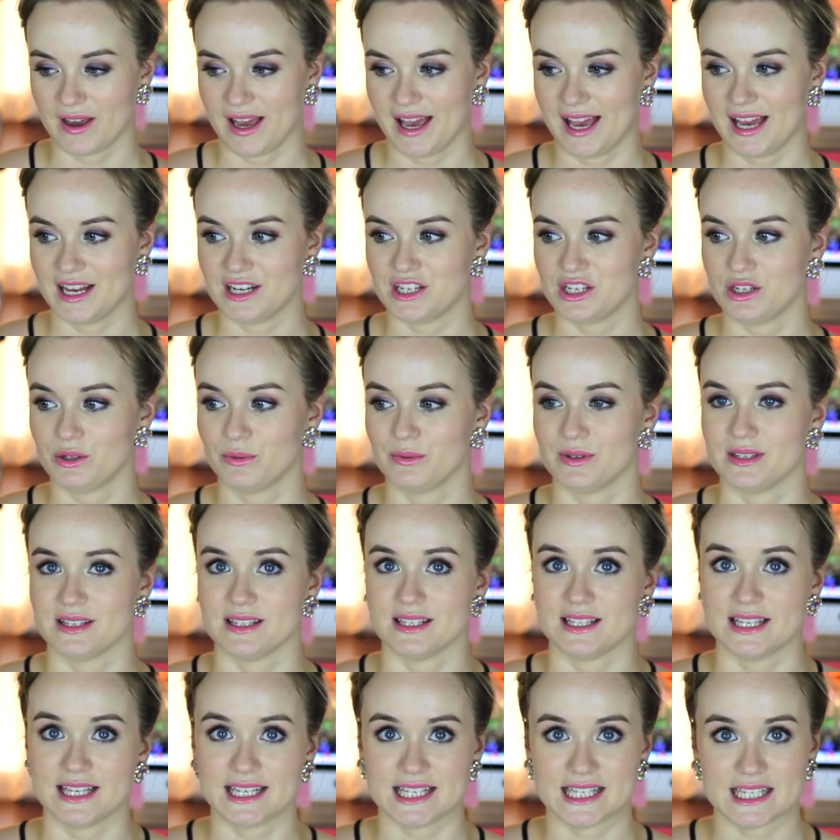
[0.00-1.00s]
I had to
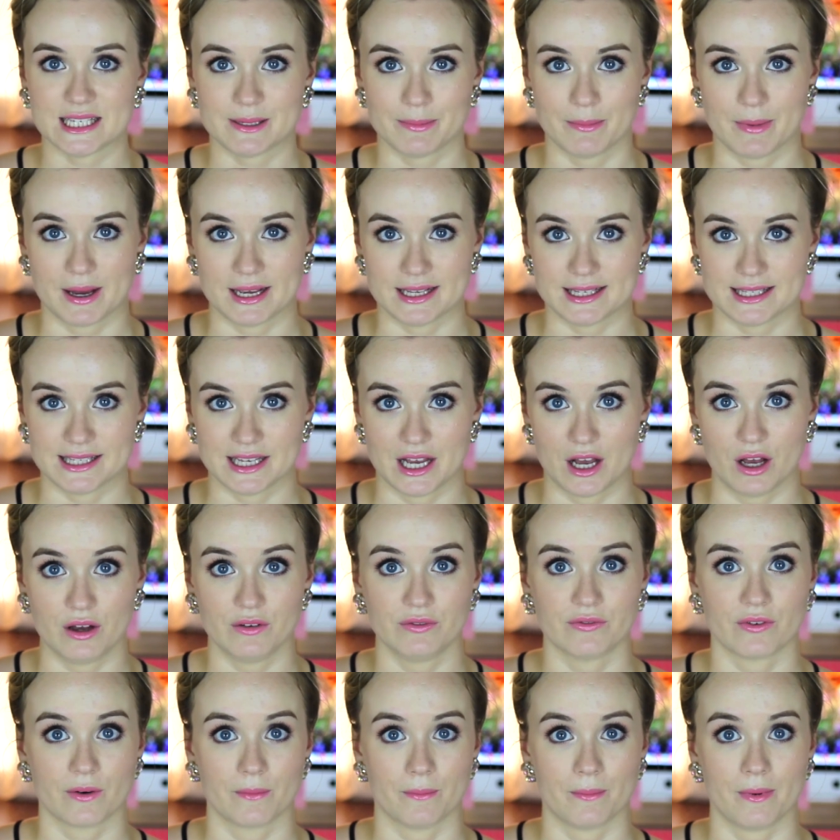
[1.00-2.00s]
resist
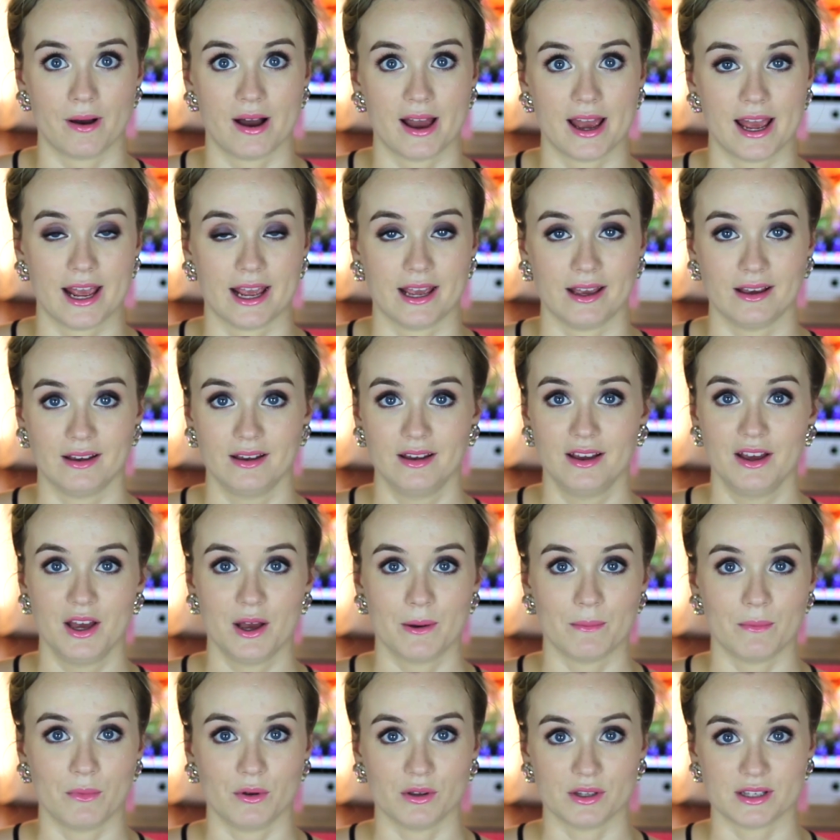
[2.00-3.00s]
myself from buying
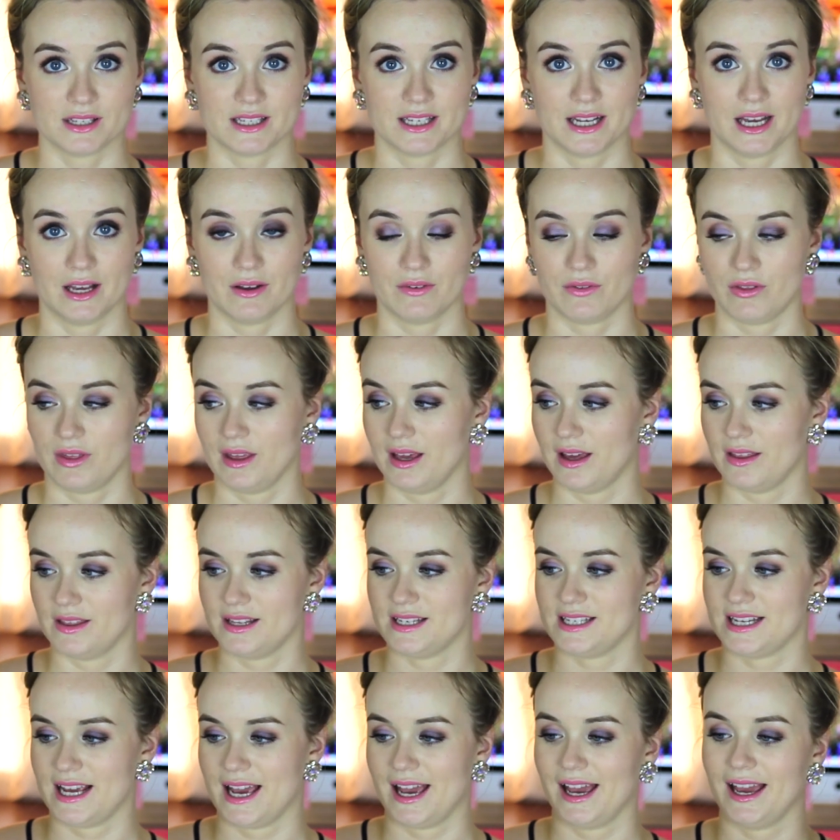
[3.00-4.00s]
more stuff the
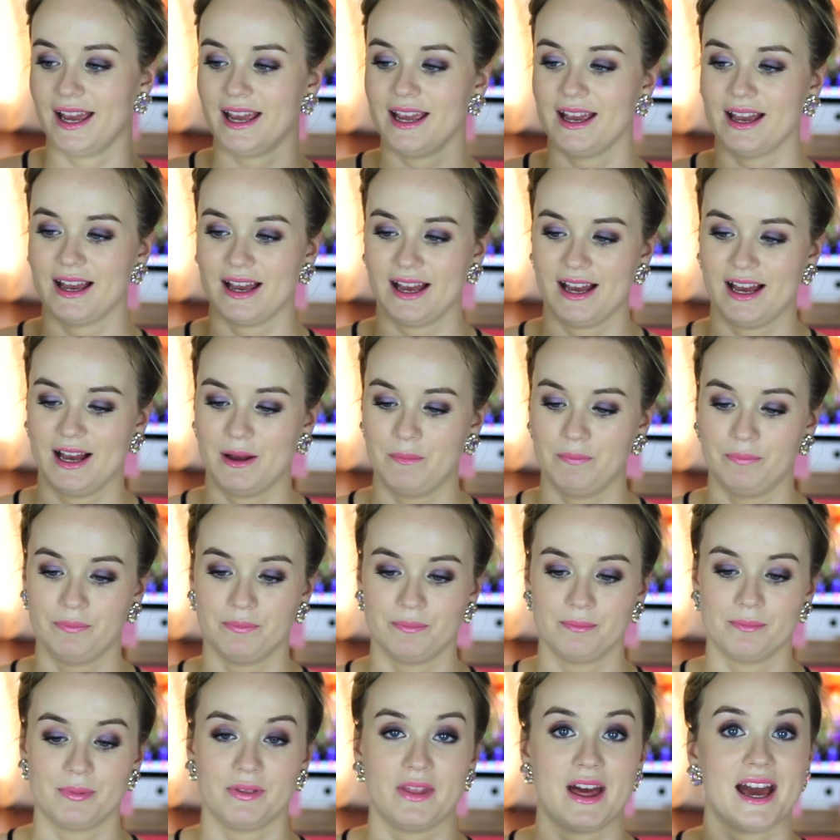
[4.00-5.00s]
other day,
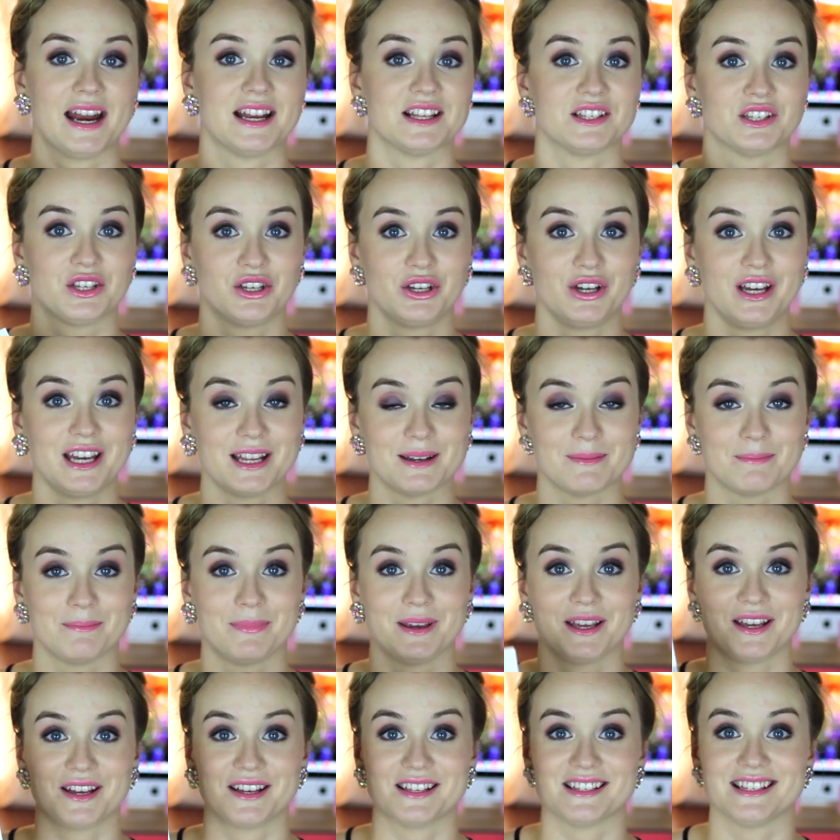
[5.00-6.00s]
um, but that is good
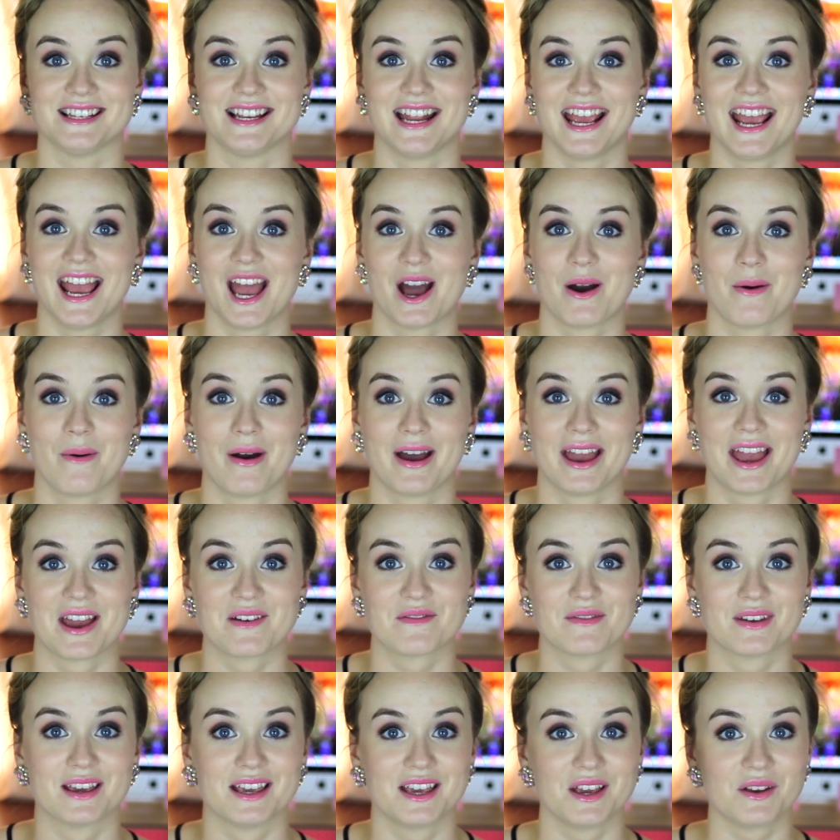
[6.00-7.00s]
because now I
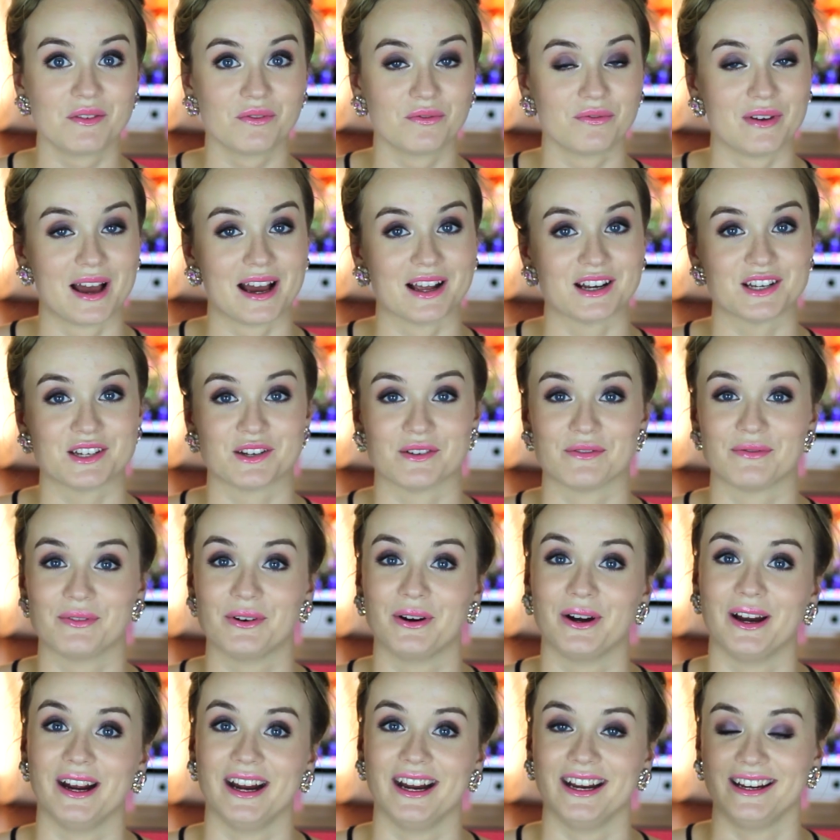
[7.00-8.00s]
have a gift voucher
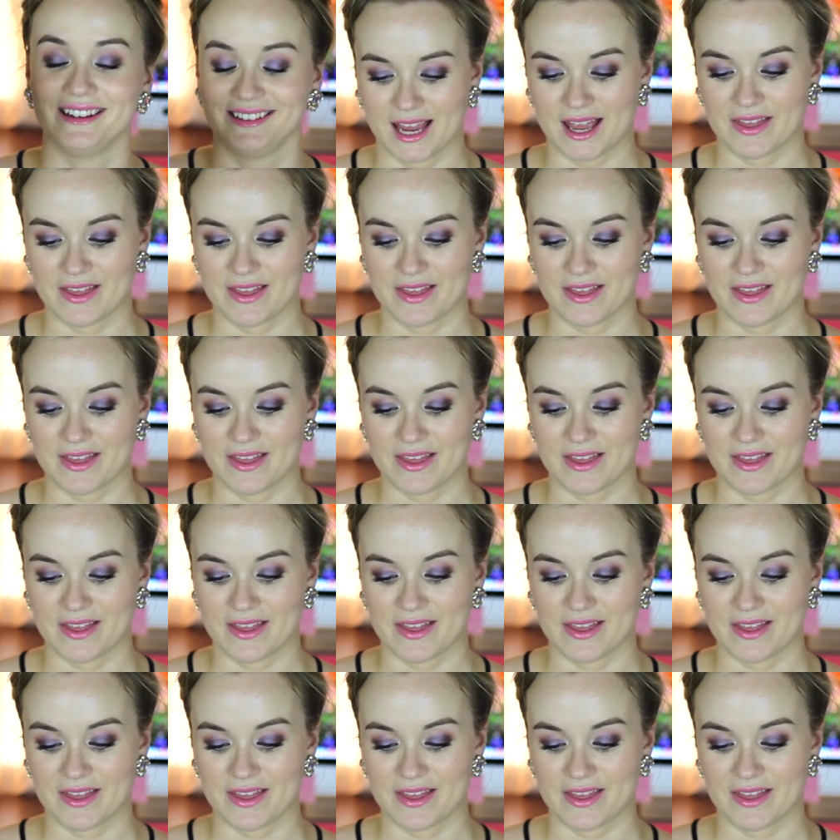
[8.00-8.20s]
for it.